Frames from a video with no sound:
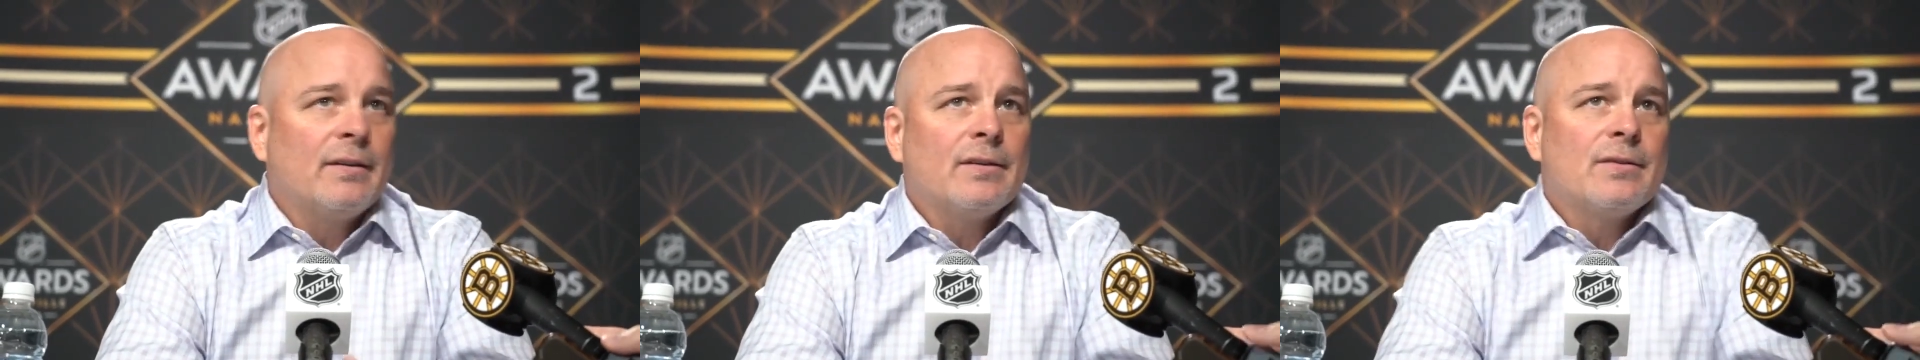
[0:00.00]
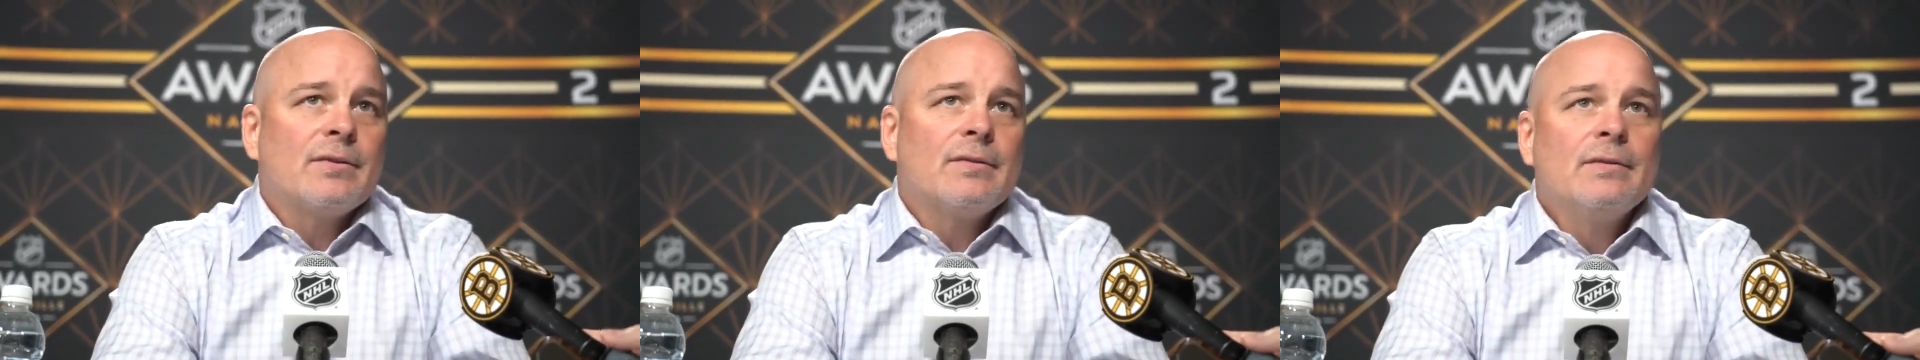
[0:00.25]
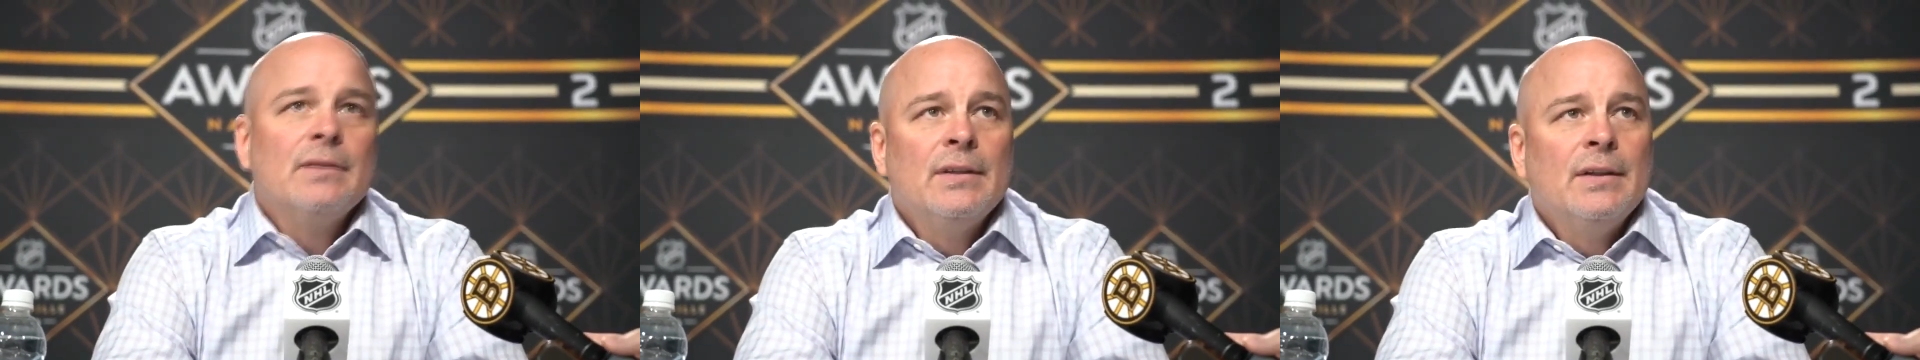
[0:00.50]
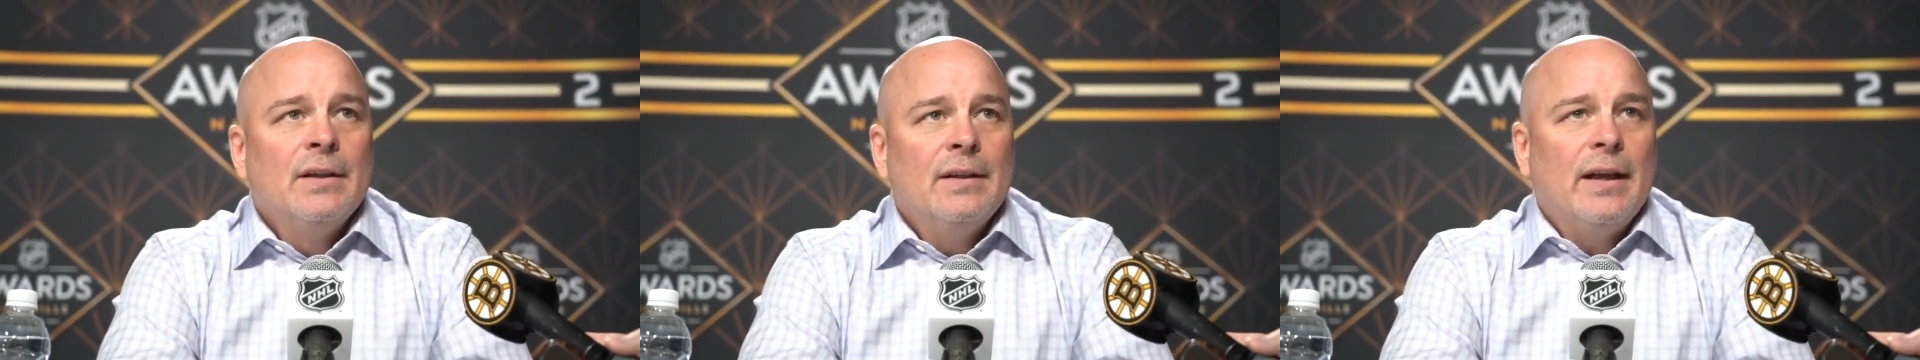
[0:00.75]
this,
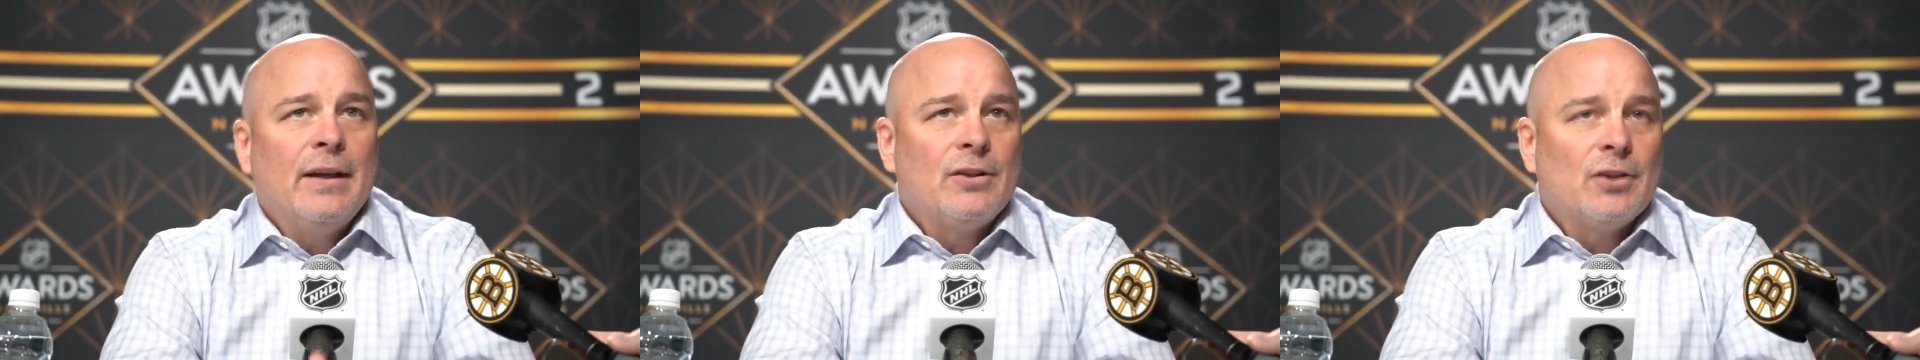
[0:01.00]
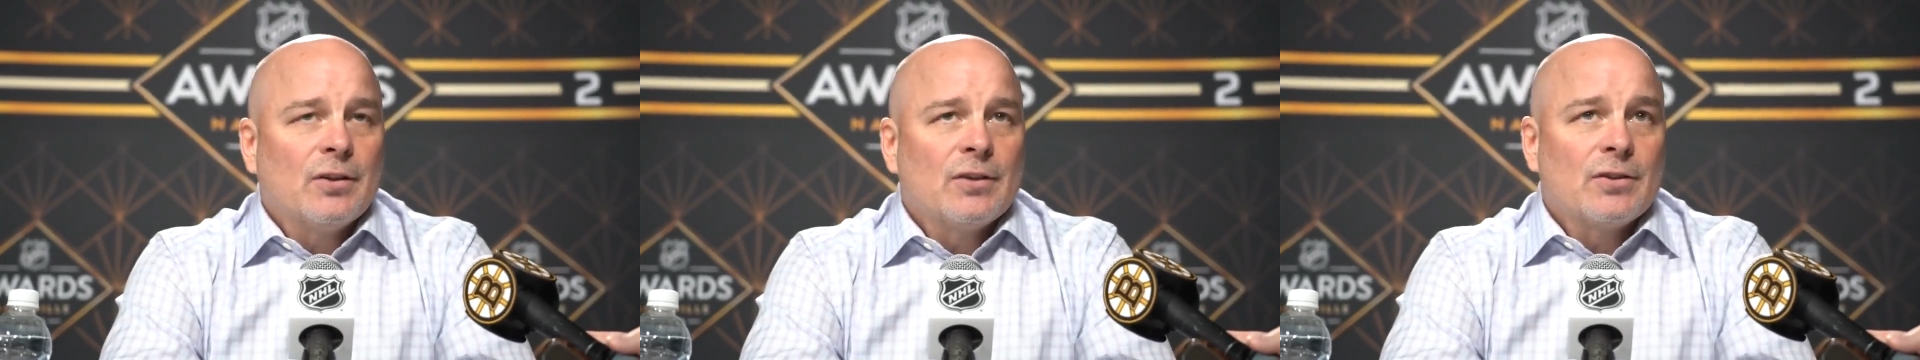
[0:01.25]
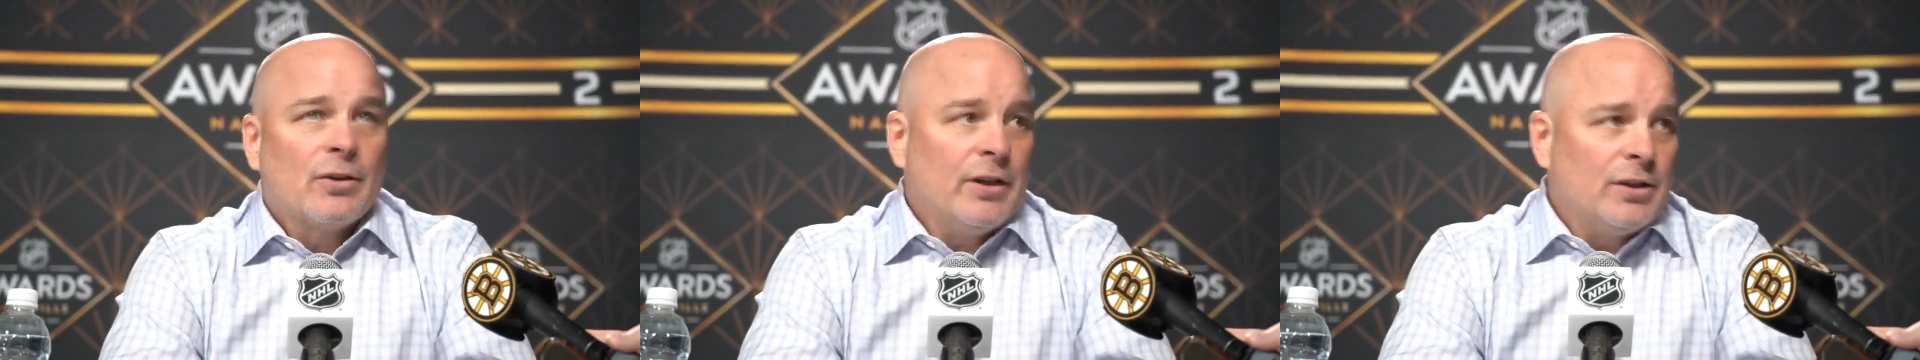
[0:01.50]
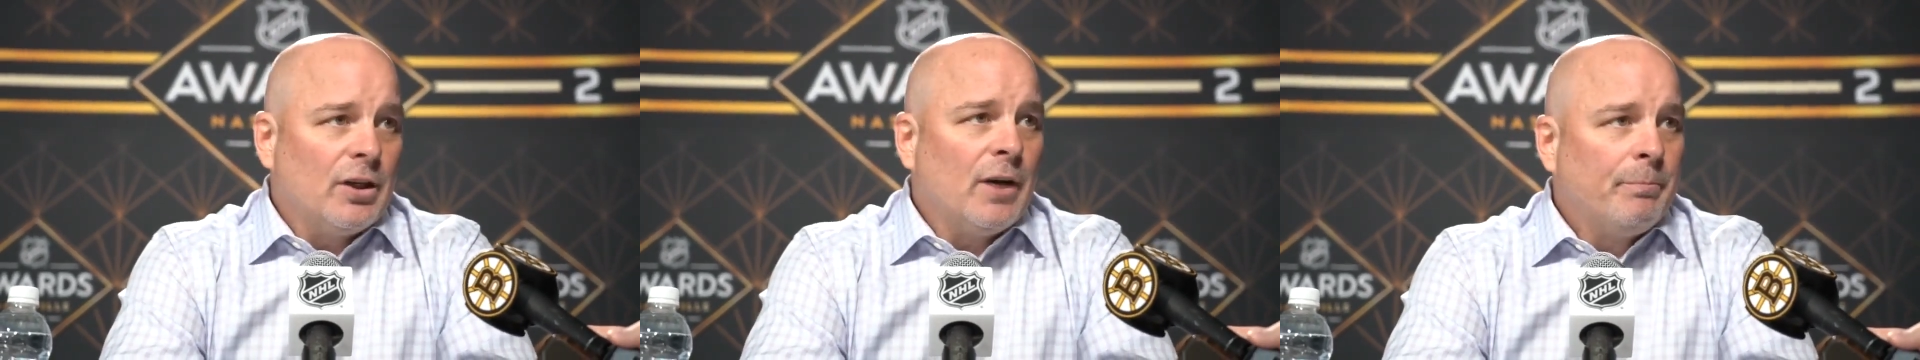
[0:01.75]
the NHL does a
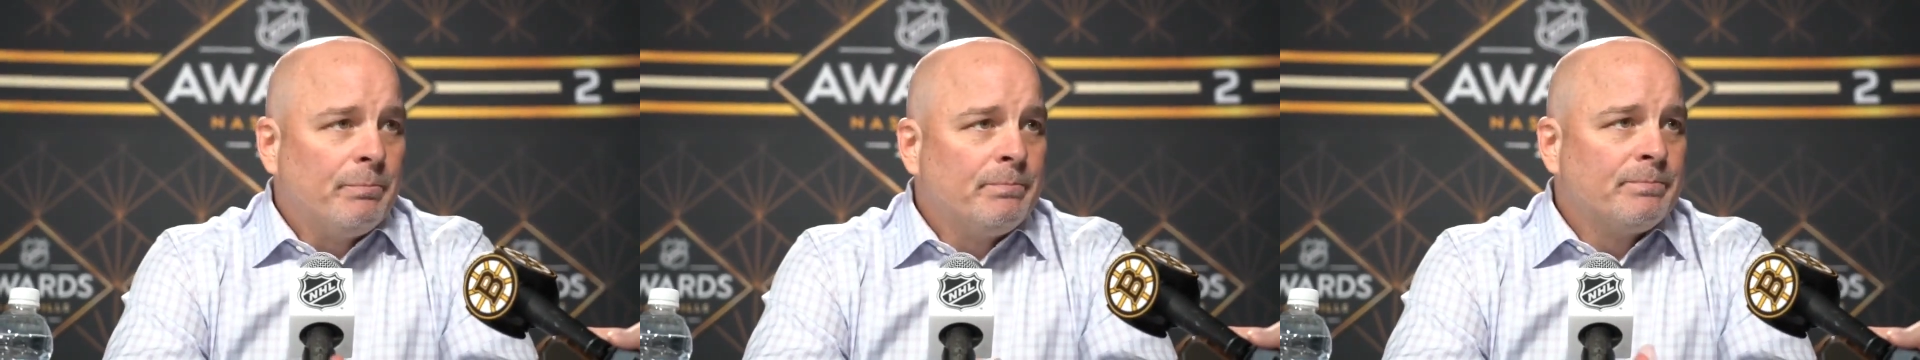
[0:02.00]
great job.